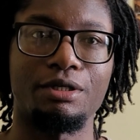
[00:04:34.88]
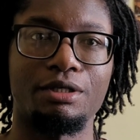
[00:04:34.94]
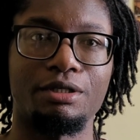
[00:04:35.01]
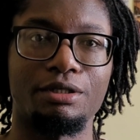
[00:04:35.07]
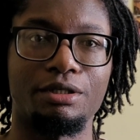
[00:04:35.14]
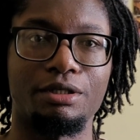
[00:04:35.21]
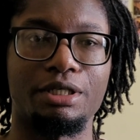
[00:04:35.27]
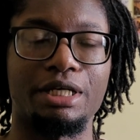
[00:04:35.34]

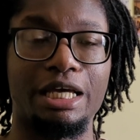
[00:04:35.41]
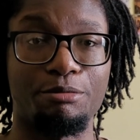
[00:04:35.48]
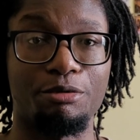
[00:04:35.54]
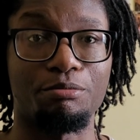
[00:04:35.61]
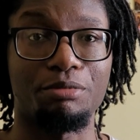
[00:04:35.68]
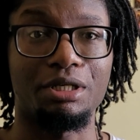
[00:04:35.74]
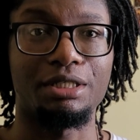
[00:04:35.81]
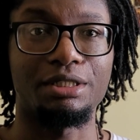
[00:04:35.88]
the
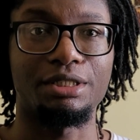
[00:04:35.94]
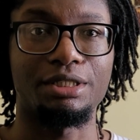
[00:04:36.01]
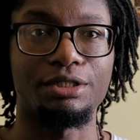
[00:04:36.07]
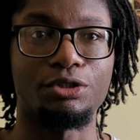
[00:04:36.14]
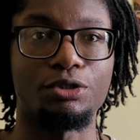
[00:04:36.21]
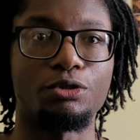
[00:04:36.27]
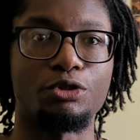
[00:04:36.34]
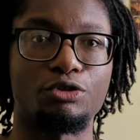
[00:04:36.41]
capability
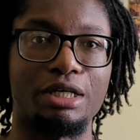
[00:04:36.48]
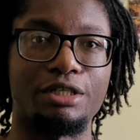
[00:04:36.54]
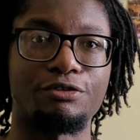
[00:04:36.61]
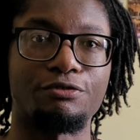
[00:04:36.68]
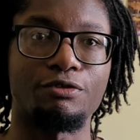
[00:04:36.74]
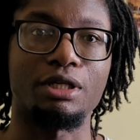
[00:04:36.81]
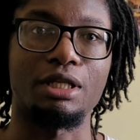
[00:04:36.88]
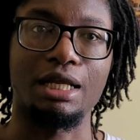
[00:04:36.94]
to
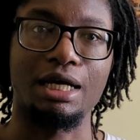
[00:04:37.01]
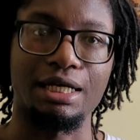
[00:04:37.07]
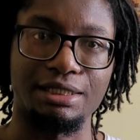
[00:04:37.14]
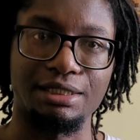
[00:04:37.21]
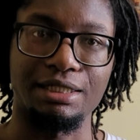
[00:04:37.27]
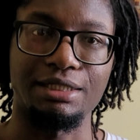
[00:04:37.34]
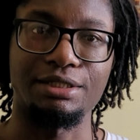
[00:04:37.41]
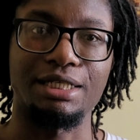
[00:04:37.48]
transfer
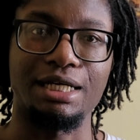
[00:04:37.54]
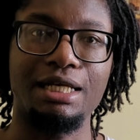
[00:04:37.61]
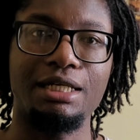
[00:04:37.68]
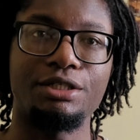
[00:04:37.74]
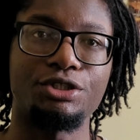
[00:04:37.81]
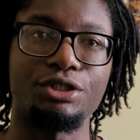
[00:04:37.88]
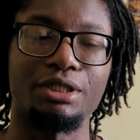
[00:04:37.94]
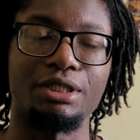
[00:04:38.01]
light into
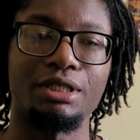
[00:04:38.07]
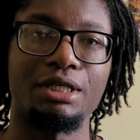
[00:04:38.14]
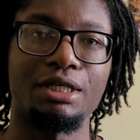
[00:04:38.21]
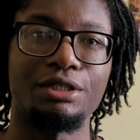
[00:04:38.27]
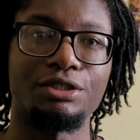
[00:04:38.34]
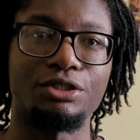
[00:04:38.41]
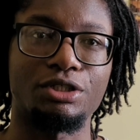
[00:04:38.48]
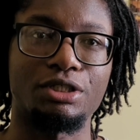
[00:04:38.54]
energy,
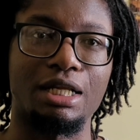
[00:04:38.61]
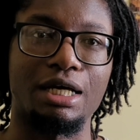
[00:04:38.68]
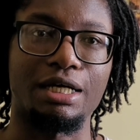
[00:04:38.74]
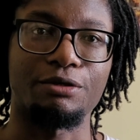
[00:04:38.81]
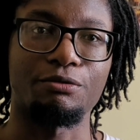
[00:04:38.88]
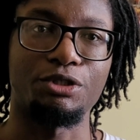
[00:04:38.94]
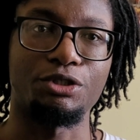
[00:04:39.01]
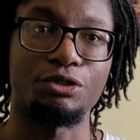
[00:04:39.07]
just
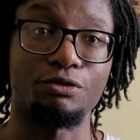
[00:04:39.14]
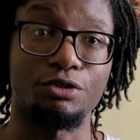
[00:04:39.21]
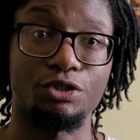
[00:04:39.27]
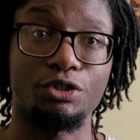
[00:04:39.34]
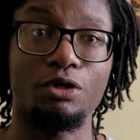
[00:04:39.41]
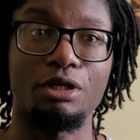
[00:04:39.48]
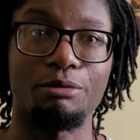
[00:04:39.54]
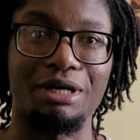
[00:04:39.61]
like we do with
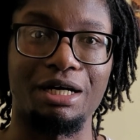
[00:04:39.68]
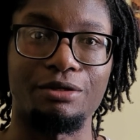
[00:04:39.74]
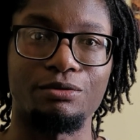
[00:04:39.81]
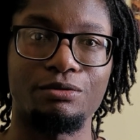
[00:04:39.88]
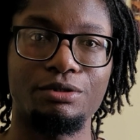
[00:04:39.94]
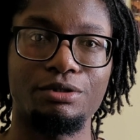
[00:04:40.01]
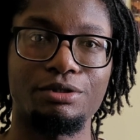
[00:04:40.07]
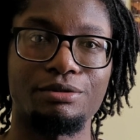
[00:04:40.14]
solar
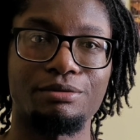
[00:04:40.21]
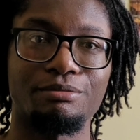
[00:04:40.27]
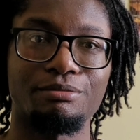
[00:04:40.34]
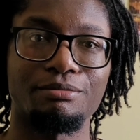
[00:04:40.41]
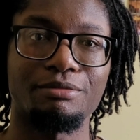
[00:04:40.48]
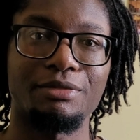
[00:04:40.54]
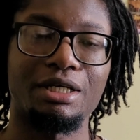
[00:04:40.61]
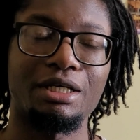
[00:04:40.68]
panels,
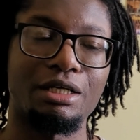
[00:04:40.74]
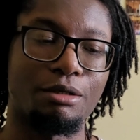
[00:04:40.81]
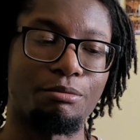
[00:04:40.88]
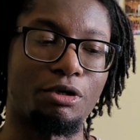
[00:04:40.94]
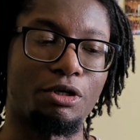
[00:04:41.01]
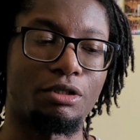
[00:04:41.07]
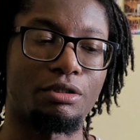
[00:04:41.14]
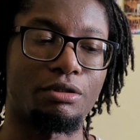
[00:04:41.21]

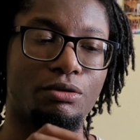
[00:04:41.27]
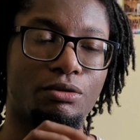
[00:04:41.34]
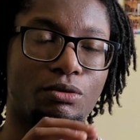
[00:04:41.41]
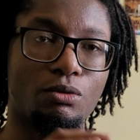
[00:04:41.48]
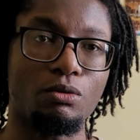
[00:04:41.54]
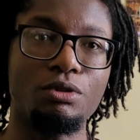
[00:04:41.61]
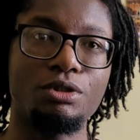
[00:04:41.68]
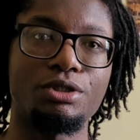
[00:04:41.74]
but
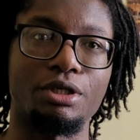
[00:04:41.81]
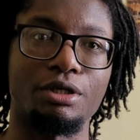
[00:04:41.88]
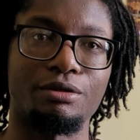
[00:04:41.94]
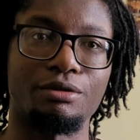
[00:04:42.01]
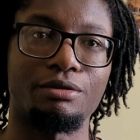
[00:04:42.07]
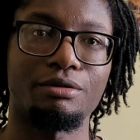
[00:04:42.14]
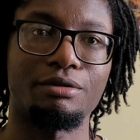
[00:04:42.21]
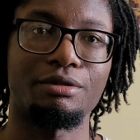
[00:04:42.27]
also
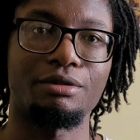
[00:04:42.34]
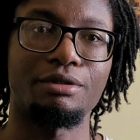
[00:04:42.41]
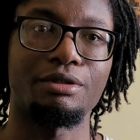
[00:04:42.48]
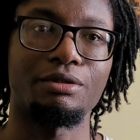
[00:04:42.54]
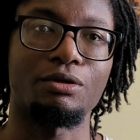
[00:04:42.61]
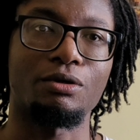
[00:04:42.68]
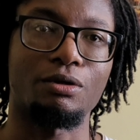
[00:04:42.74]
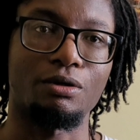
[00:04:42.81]

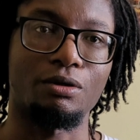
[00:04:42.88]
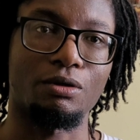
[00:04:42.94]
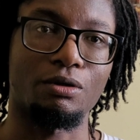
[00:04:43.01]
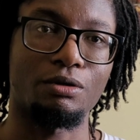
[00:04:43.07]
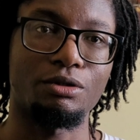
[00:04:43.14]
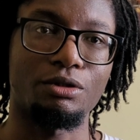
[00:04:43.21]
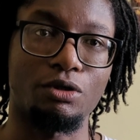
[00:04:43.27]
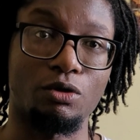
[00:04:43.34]

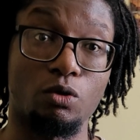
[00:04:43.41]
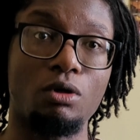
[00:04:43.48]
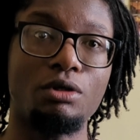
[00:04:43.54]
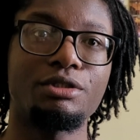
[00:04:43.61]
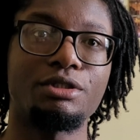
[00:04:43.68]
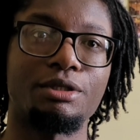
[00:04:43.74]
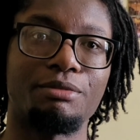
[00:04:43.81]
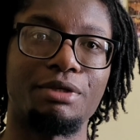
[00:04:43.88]
on the
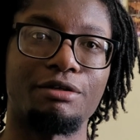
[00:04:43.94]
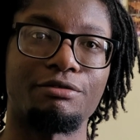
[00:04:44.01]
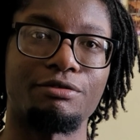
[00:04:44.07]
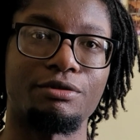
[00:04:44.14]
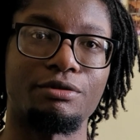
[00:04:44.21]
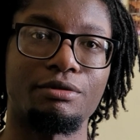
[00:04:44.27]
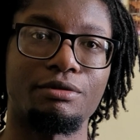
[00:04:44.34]
quantum level,